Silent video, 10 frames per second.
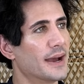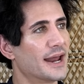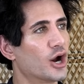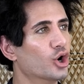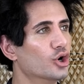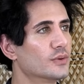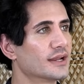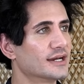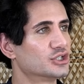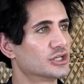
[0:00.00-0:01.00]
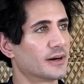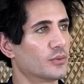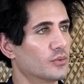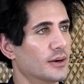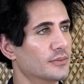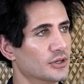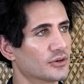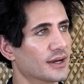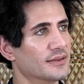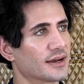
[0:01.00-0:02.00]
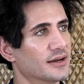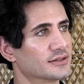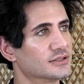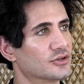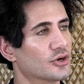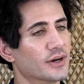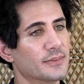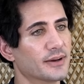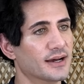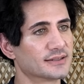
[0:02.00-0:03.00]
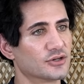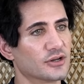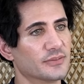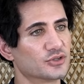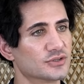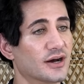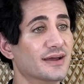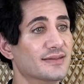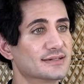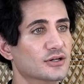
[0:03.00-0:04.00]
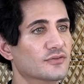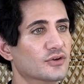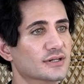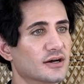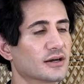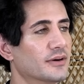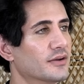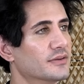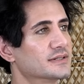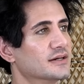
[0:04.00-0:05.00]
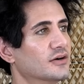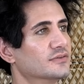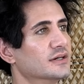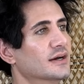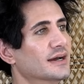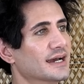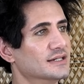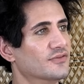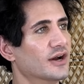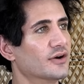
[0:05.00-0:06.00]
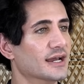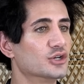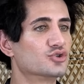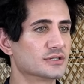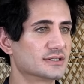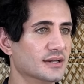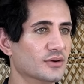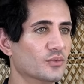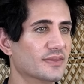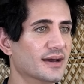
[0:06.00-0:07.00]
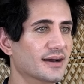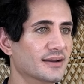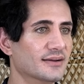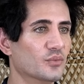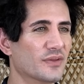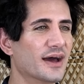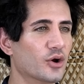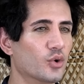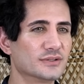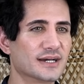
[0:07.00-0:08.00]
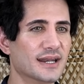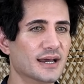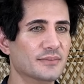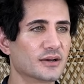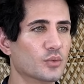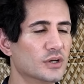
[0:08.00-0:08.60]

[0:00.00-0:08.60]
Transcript: And her relationship, again, like not to throw anybody else under the bus who's not in this interview to talk about themselves, is very interesting with that whole dynamic.